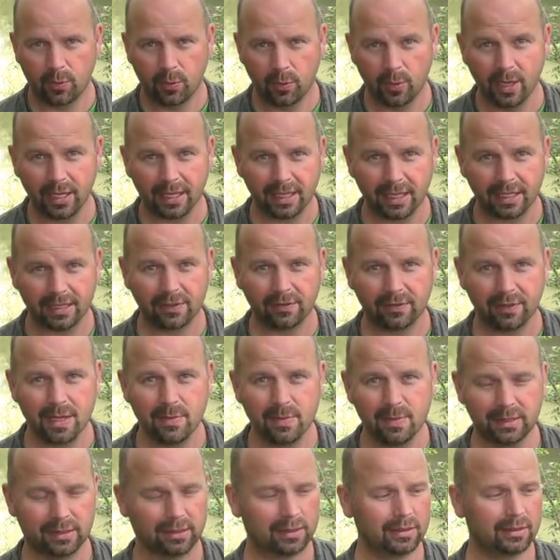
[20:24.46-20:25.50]
We're kind of
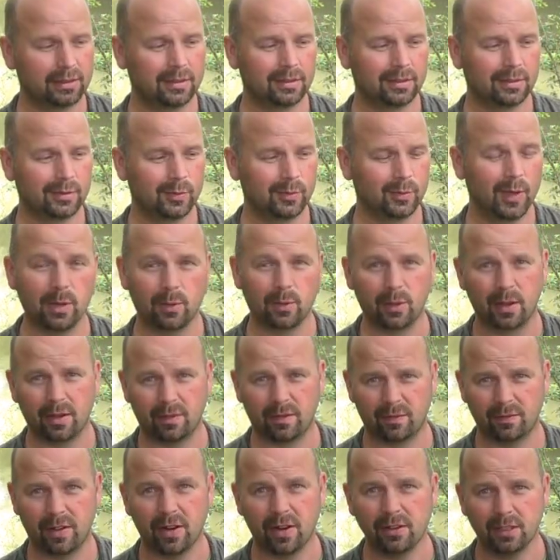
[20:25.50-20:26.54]
limited. Well, we're
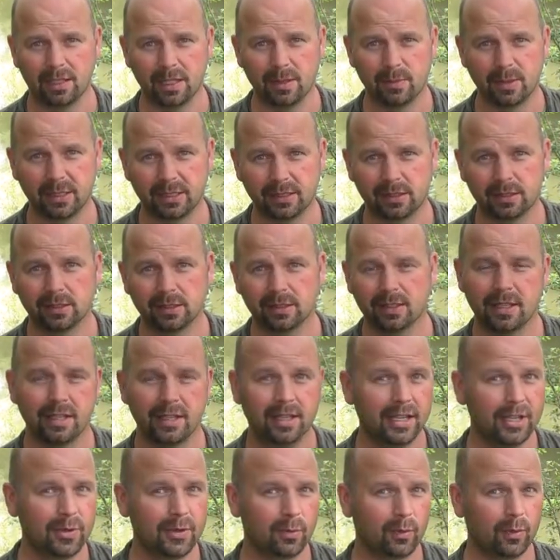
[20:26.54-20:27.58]
very limited
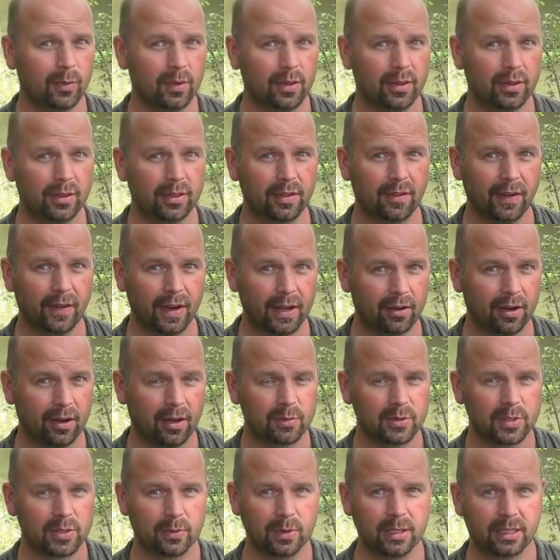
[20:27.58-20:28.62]
in the
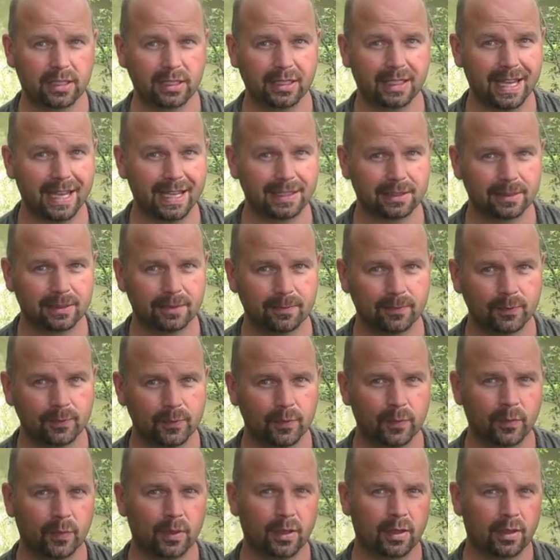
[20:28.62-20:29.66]
firearms that we can get.
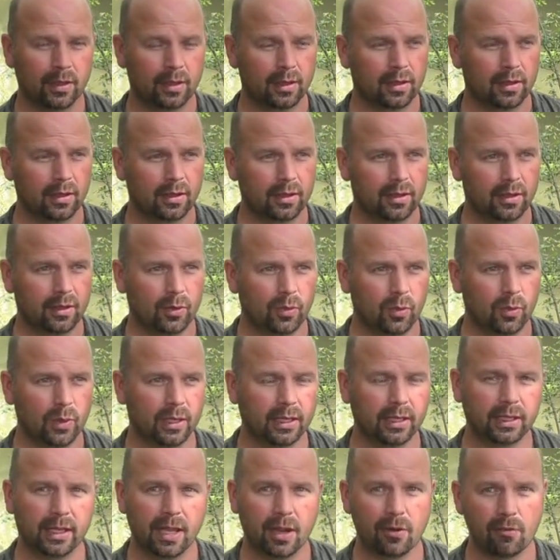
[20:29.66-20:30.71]
We
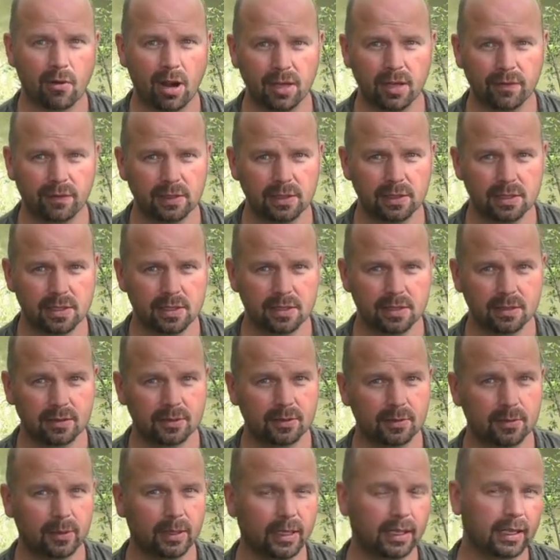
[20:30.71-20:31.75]
can get rifles,
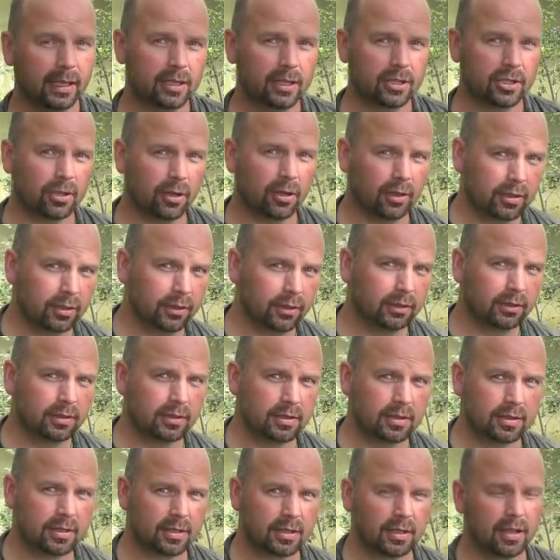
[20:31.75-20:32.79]
we can get
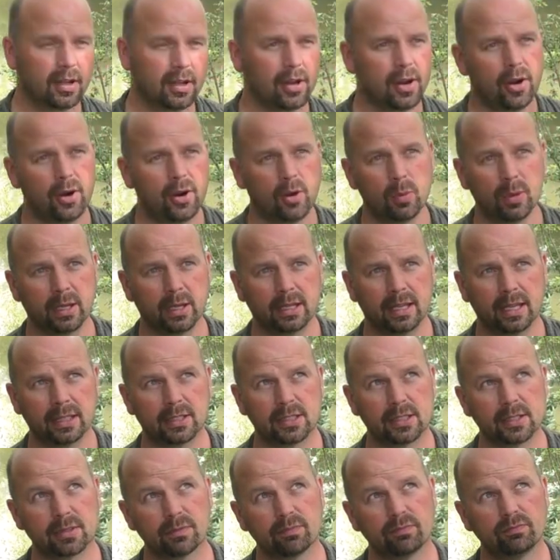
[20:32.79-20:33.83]
shotguns, we can
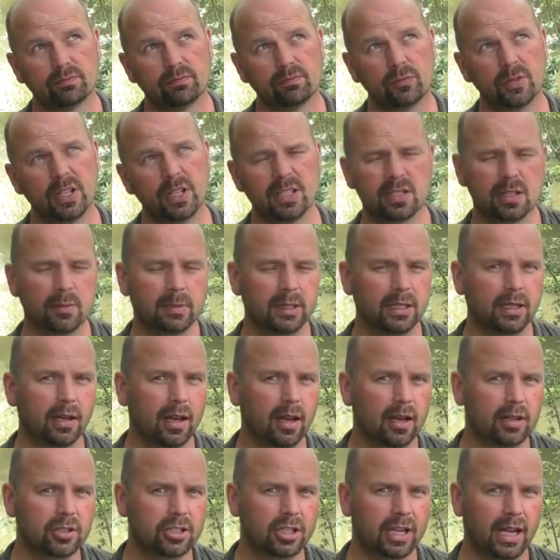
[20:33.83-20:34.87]
get reasonably
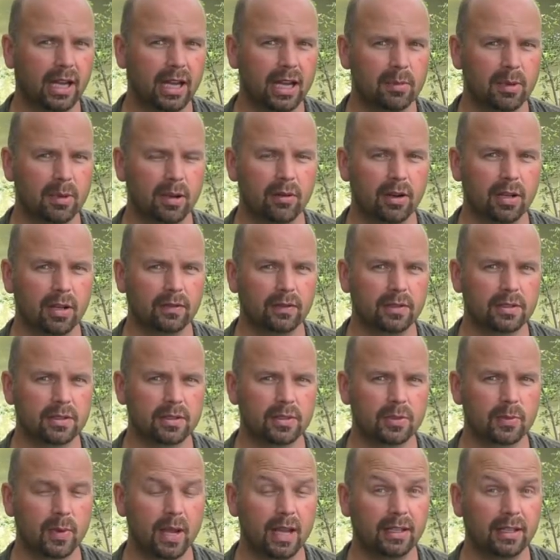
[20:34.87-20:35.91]
large caliber rifles
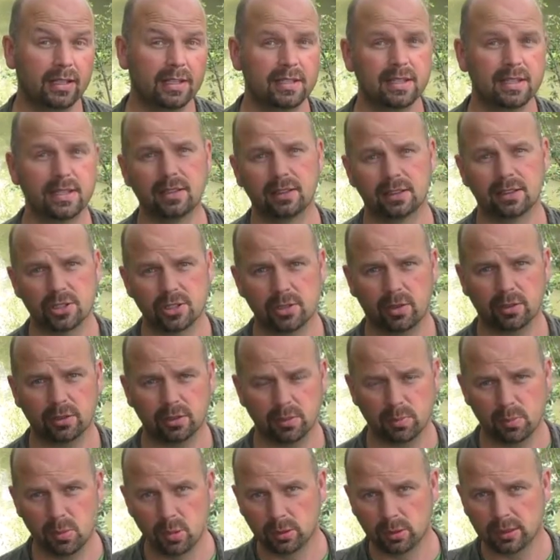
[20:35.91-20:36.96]
as well in single shot,
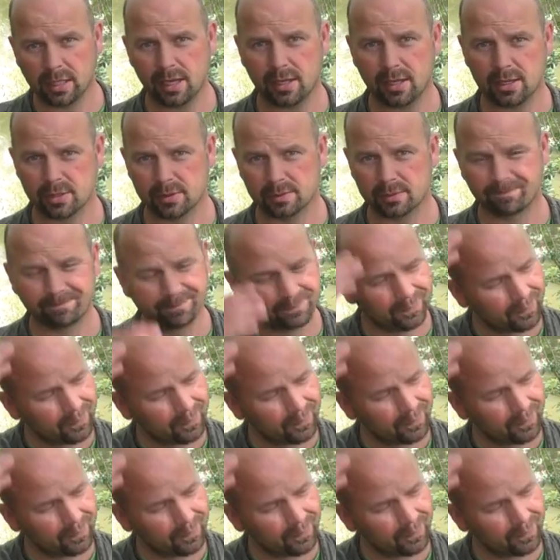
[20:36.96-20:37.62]
bolt action.